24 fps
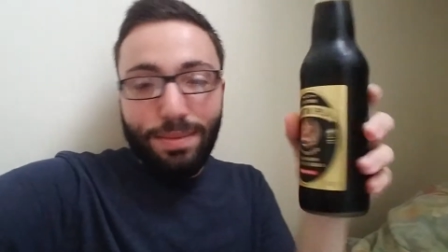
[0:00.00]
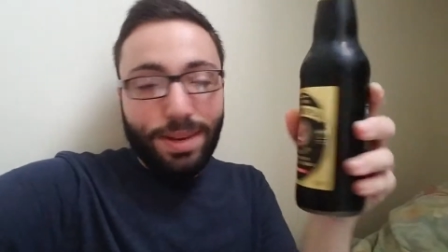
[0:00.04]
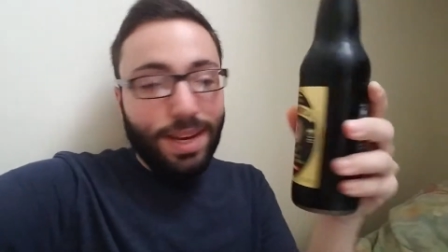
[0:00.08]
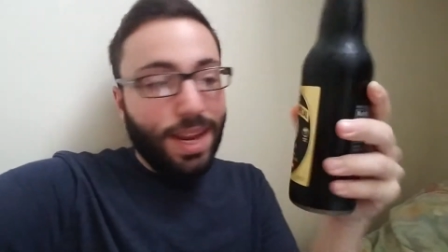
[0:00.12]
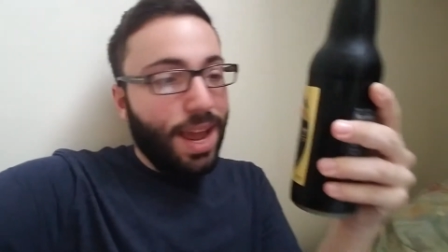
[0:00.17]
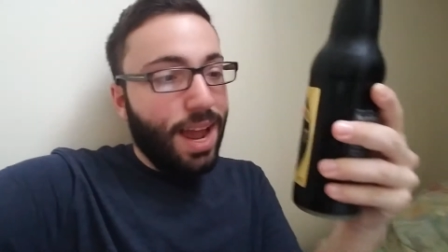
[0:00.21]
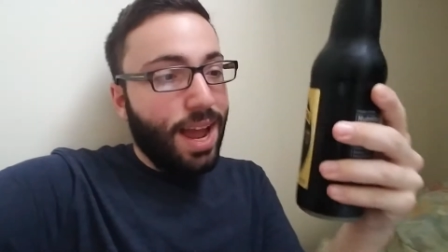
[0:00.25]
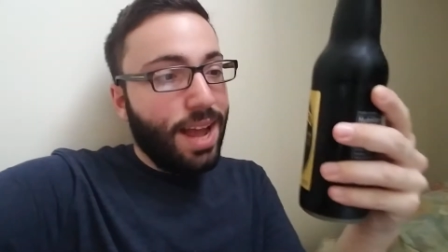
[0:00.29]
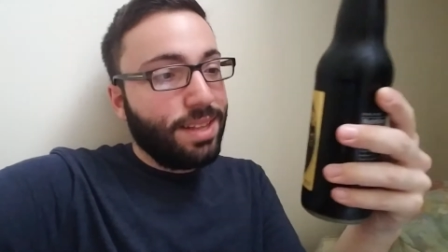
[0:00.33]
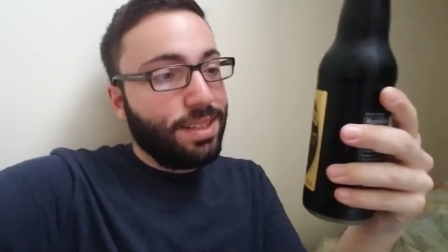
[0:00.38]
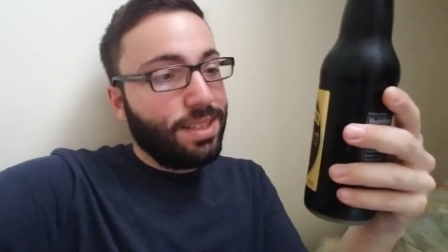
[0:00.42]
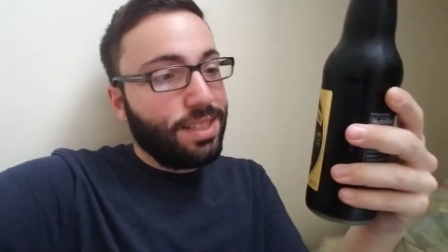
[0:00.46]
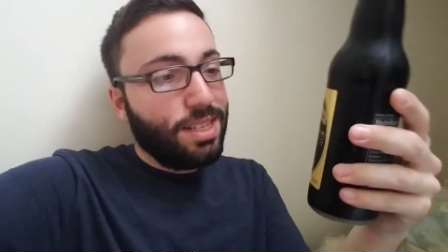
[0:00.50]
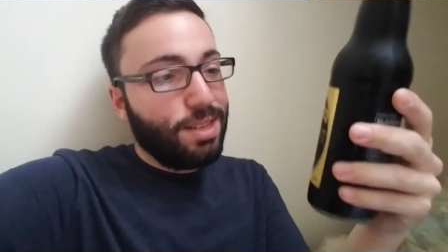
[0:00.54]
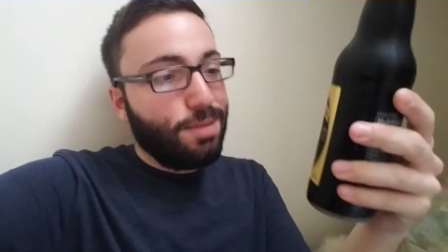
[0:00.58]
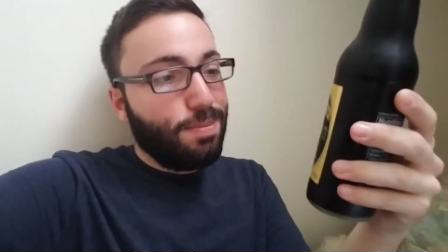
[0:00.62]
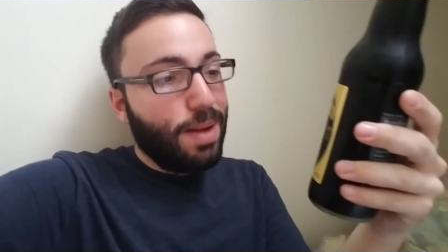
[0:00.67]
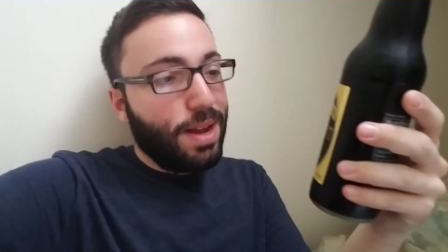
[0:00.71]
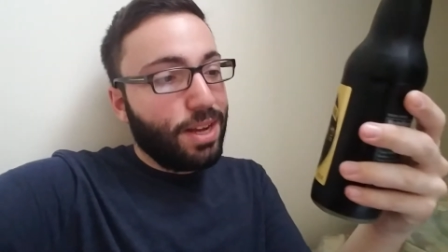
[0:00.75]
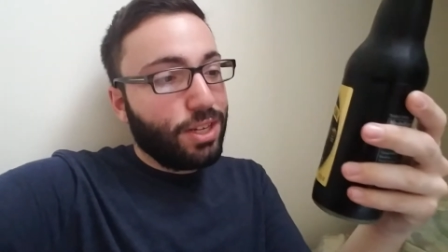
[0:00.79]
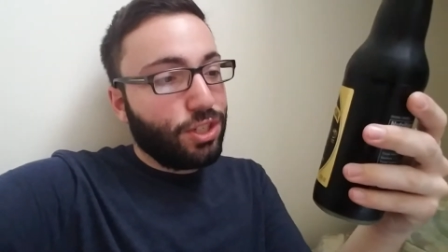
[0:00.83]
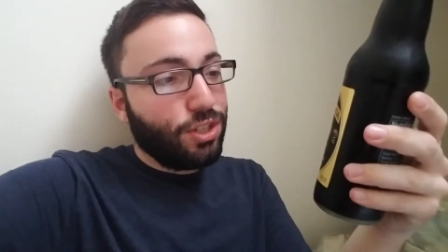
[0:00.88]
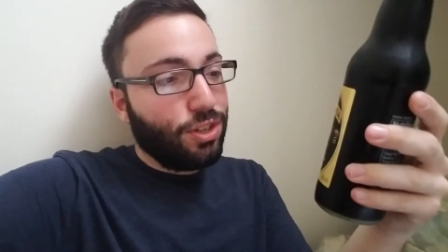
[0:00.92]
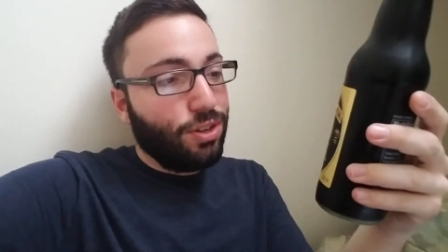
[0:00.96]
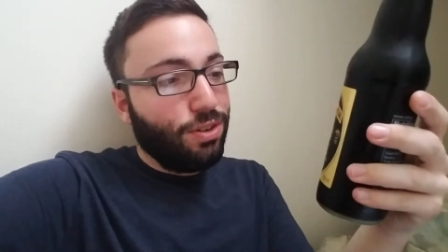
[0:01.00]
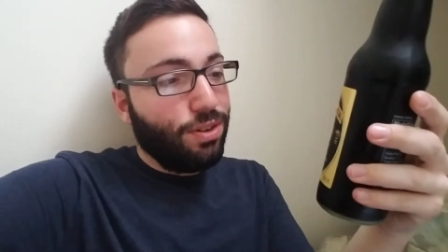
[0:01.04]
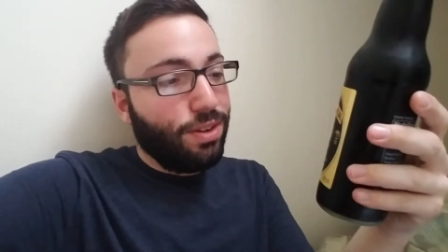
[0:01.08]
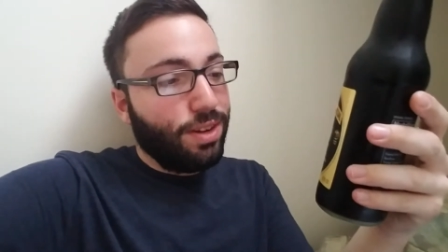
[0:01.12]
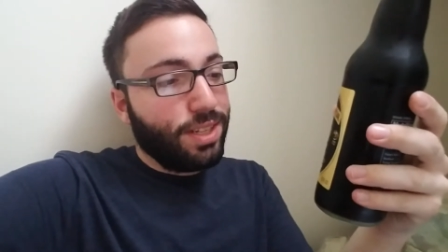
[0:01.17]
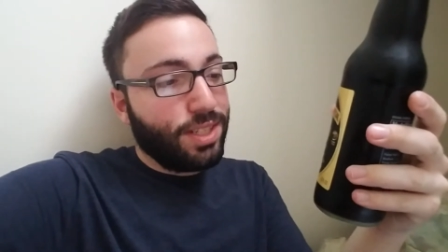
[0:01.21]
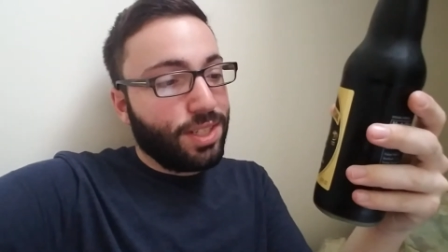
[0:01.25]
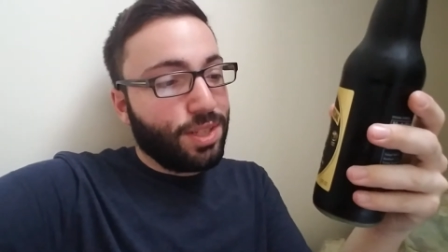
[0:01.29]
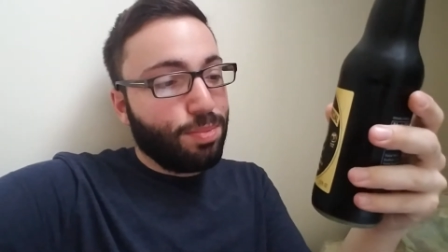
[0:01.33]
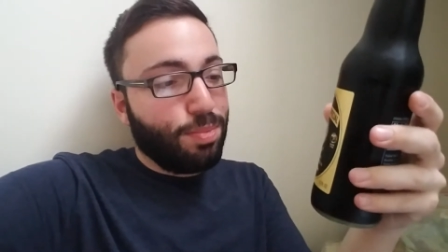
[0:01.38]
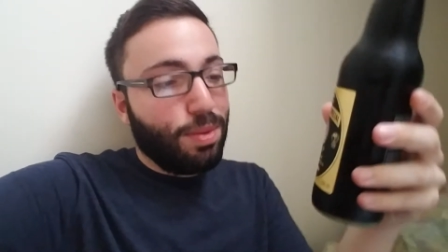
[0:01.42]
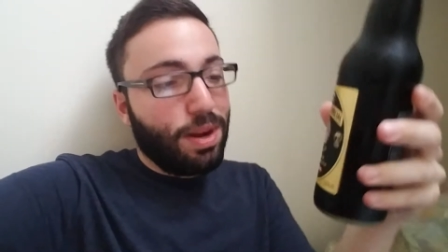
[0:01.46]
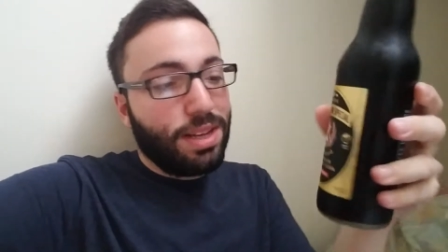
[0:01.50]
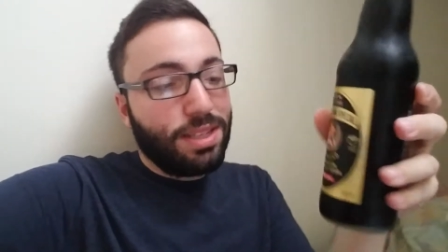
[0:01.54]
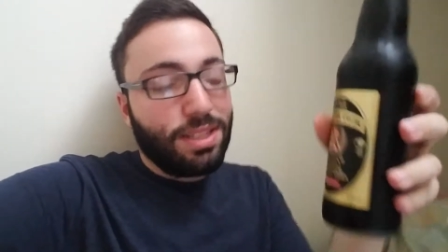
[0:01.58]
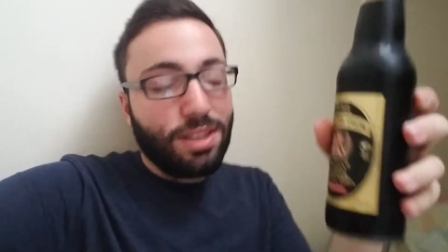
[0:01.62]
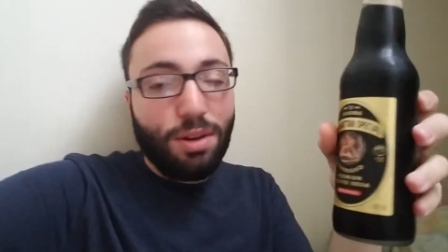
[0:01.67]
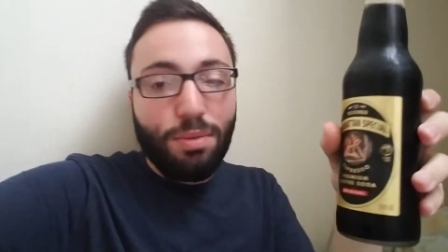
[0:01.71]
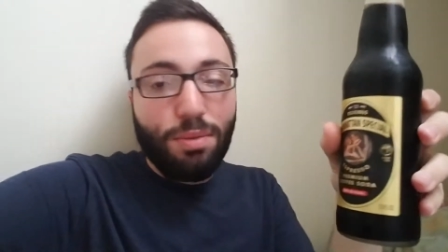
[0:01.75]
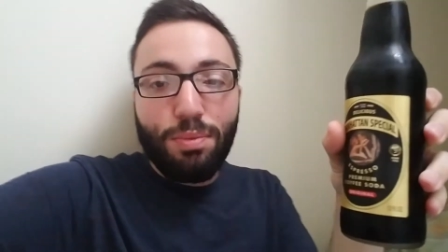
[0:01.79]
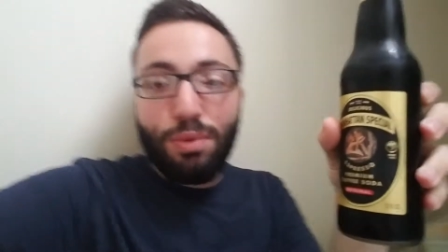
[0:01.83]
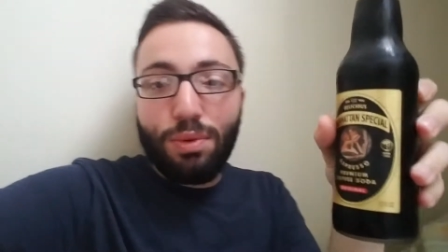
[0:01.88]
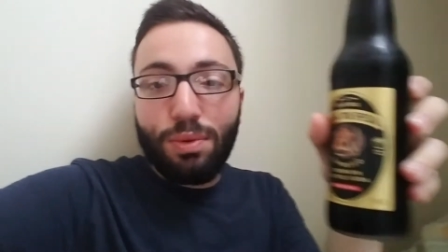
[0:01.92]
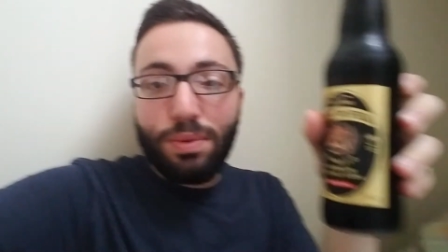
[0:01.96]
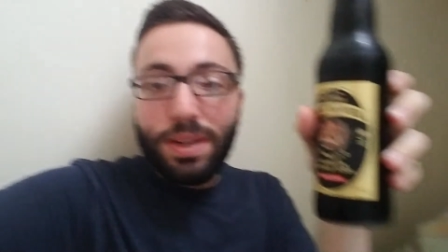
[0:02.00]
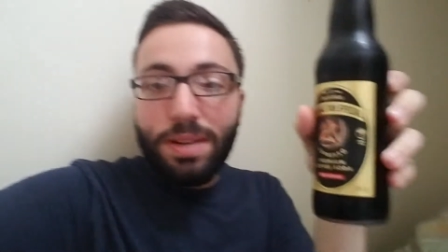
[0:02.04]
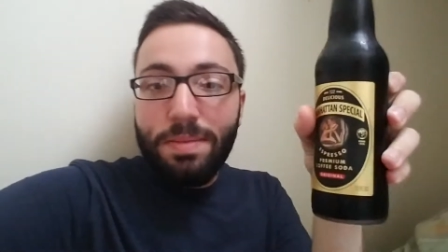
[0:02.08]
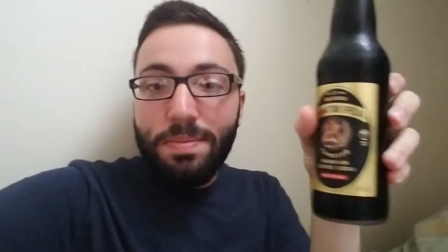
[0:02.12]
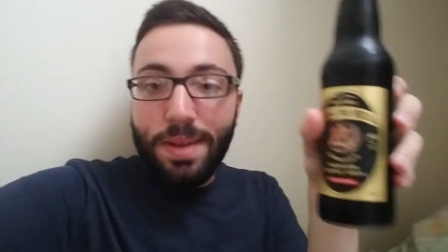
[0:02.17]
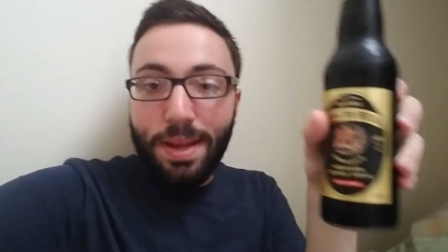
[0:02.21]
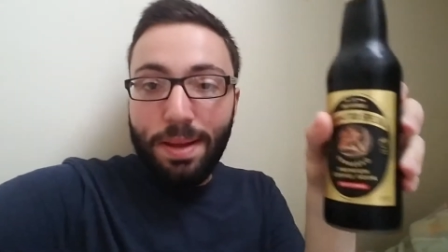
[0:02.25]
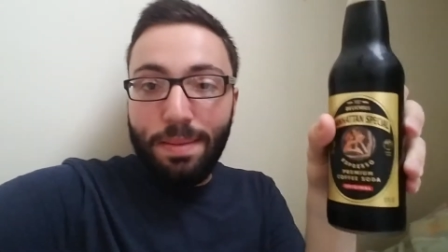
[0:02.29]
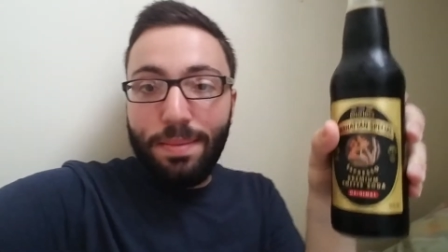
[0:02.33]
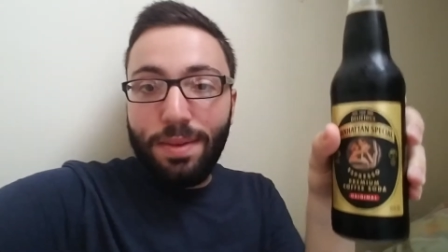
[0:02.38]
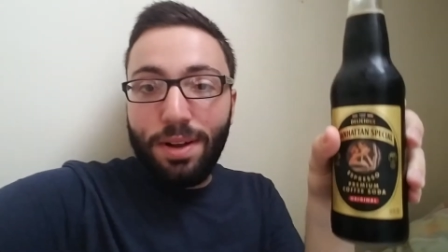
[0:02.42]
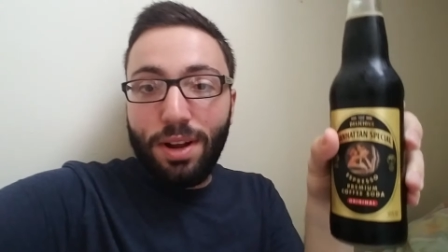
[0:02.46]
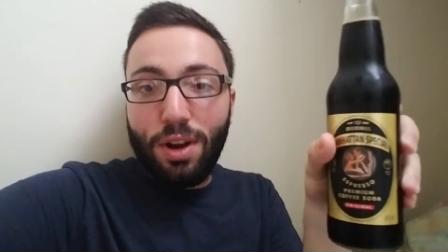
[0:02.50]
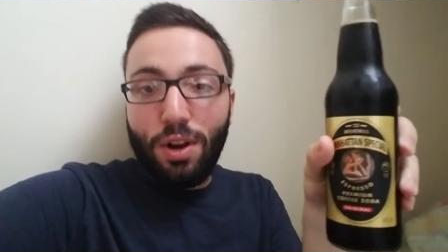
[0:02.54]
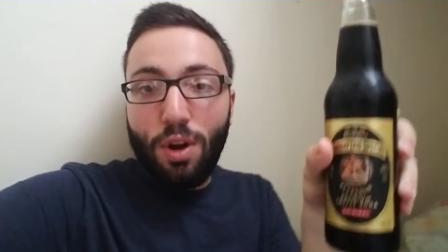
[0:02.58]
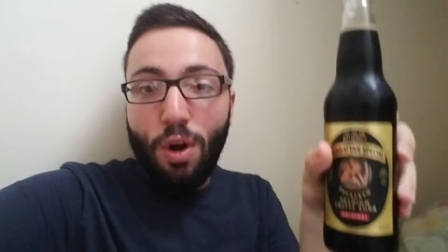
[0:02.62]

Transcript: Manhattan special espresso premium